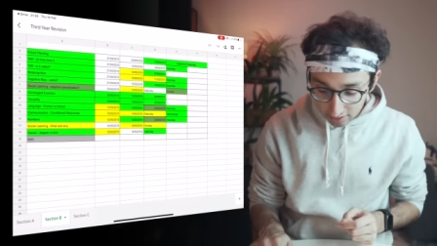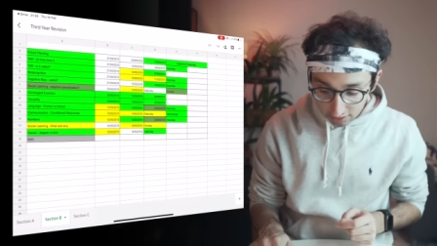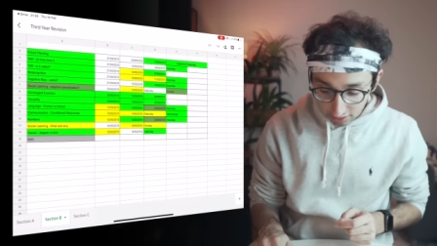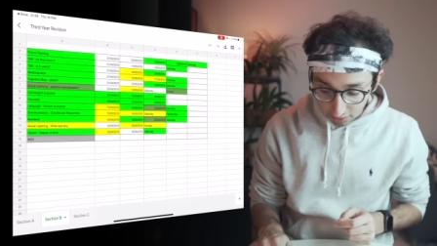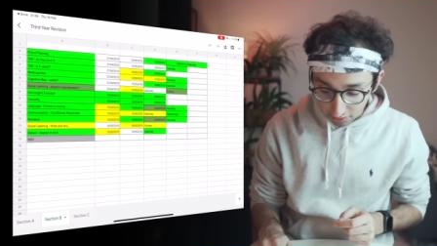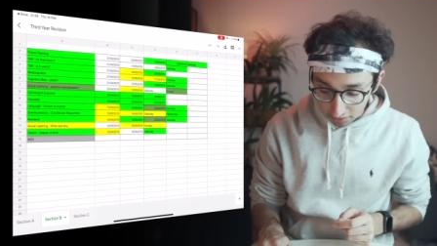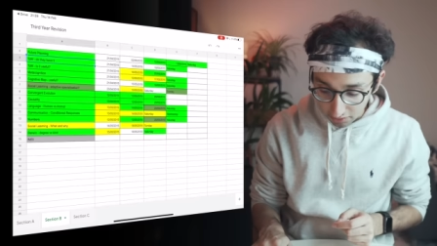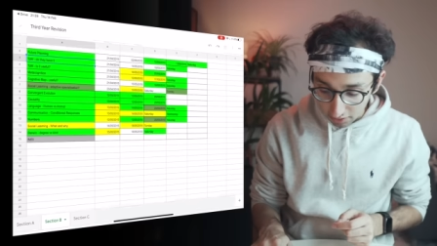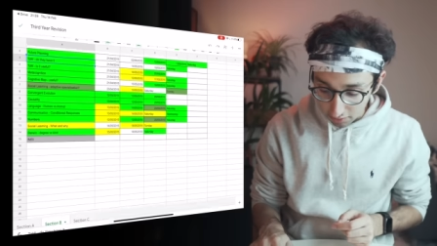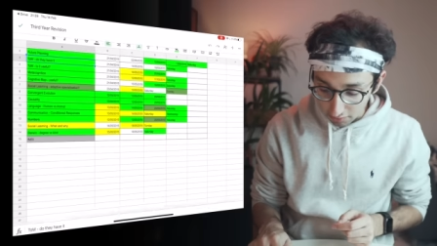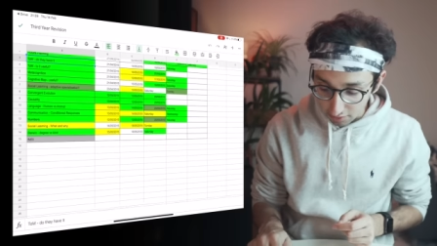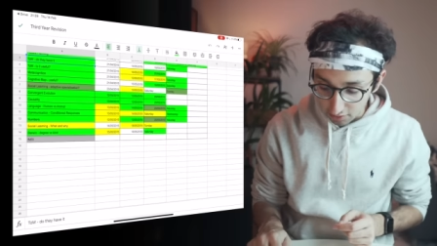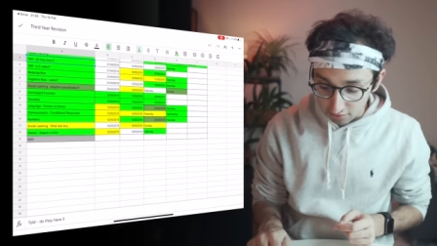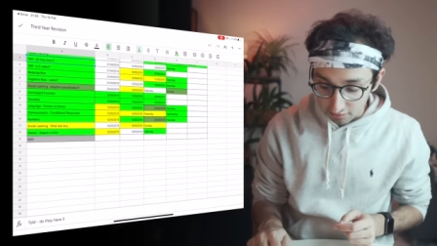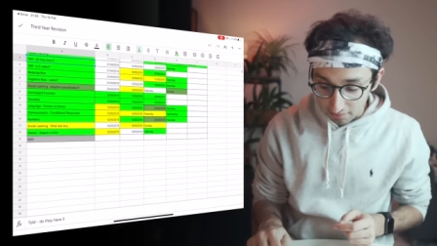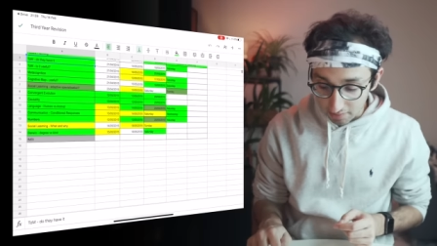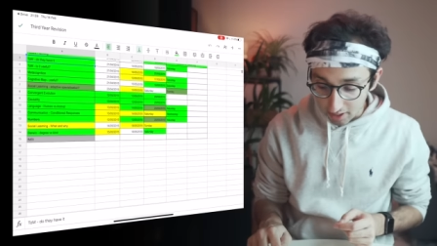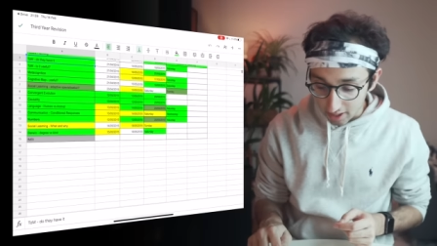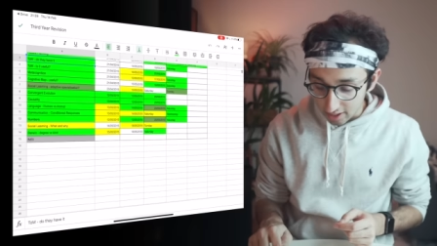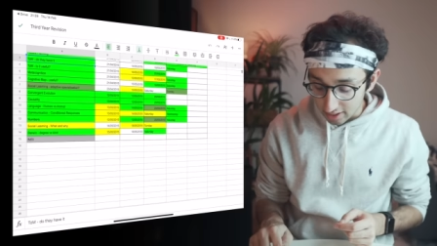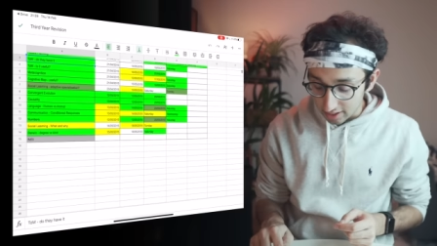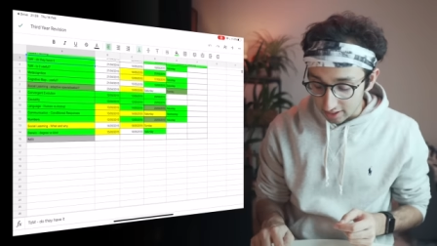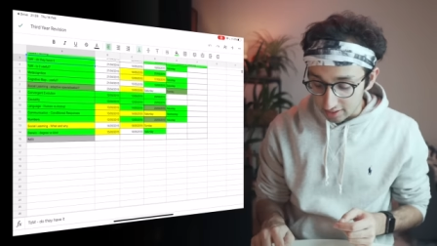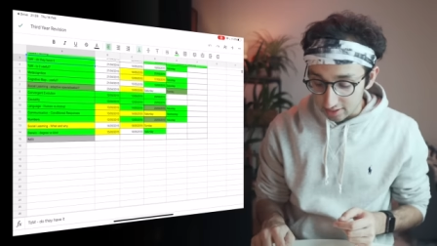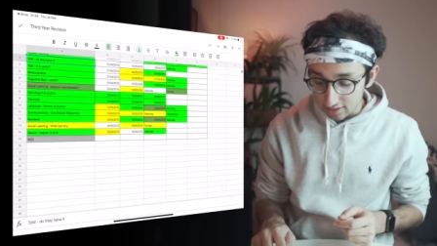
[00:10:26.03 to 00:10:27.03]
So theory of
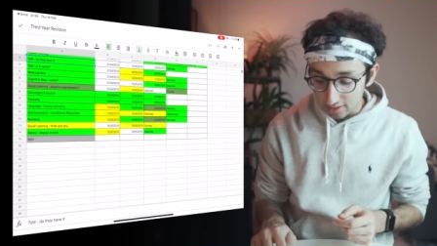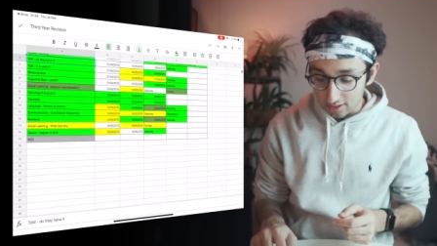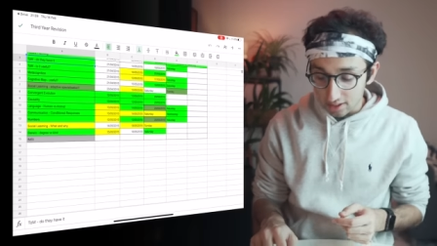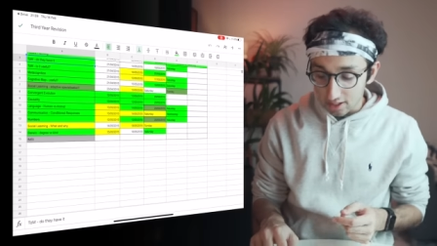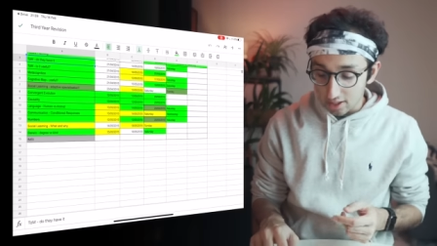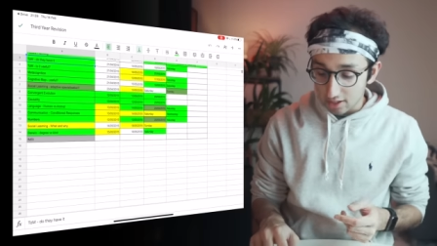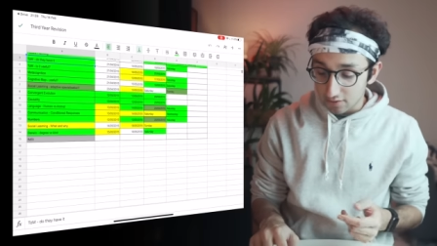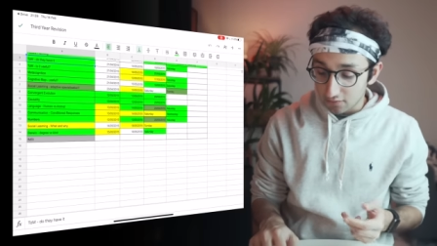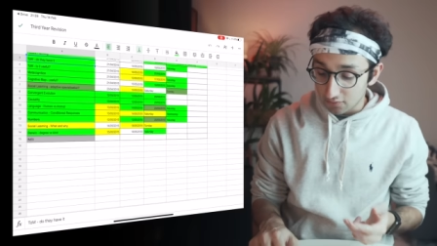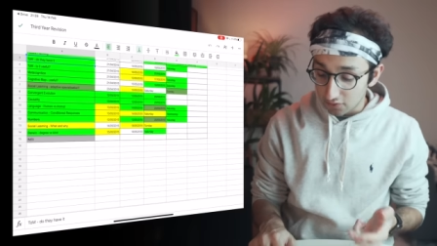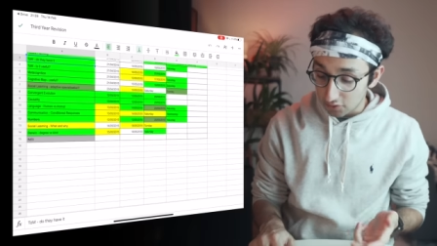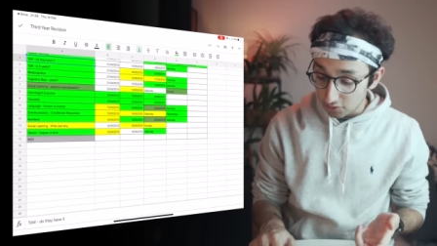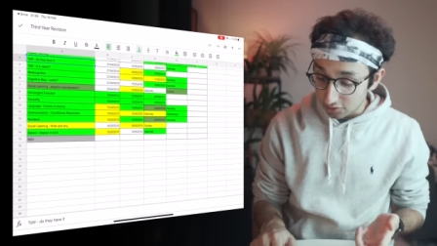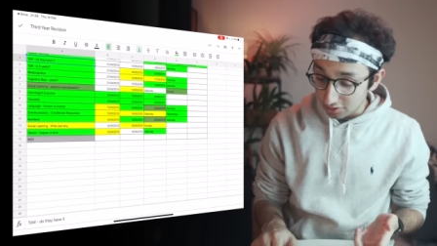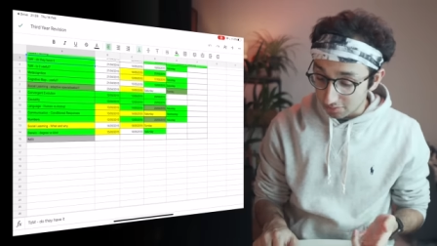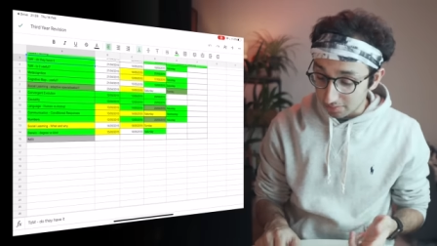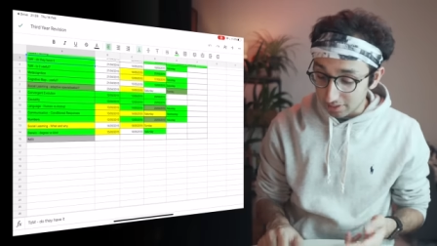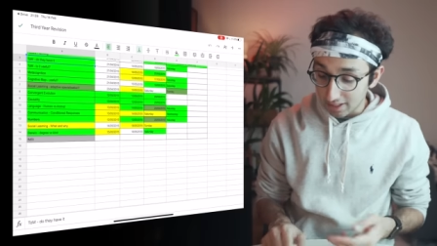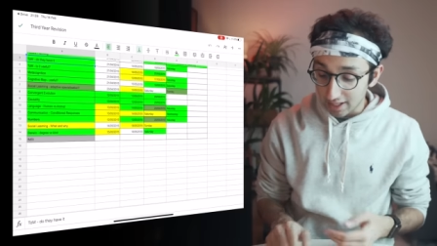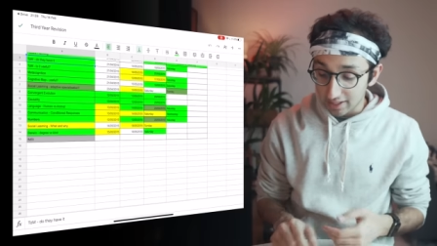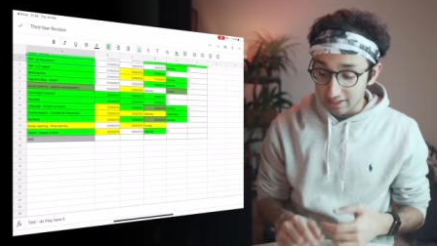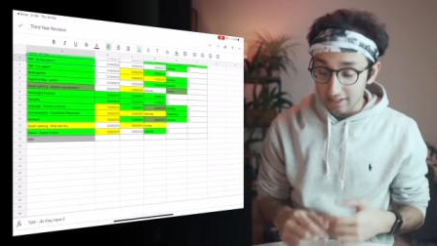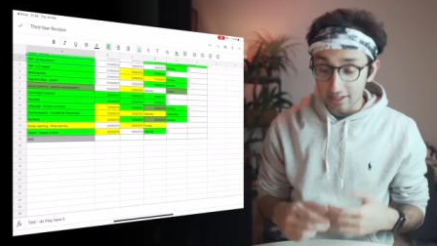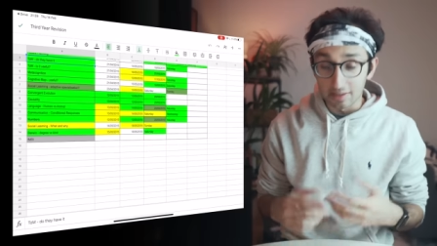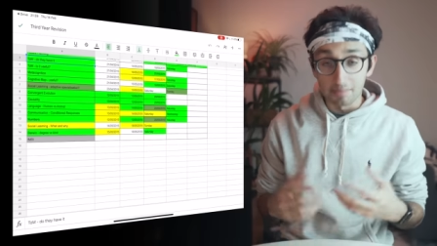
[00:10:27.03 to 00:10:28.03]
mind, future
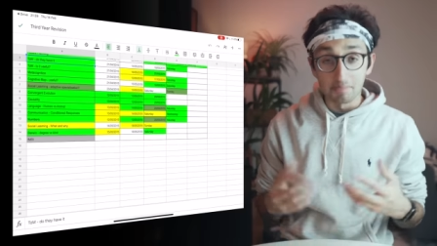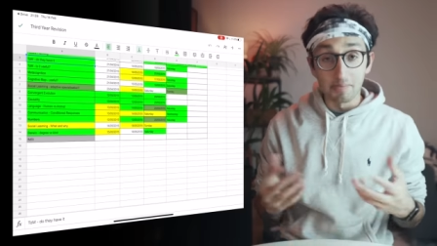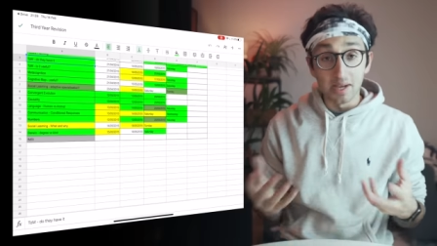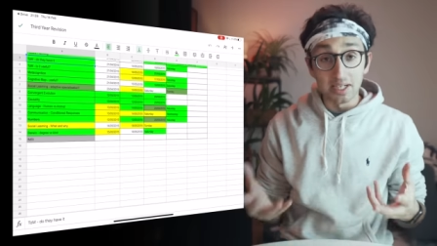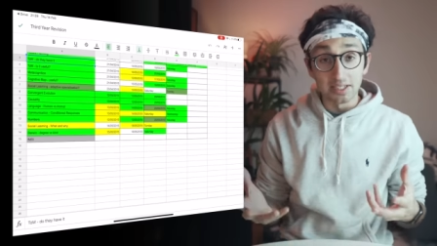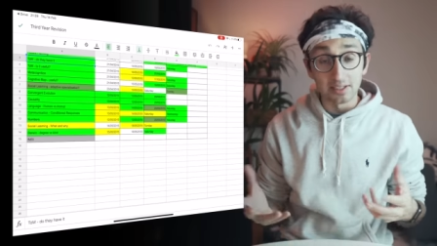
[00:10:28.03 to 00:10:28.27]
planning,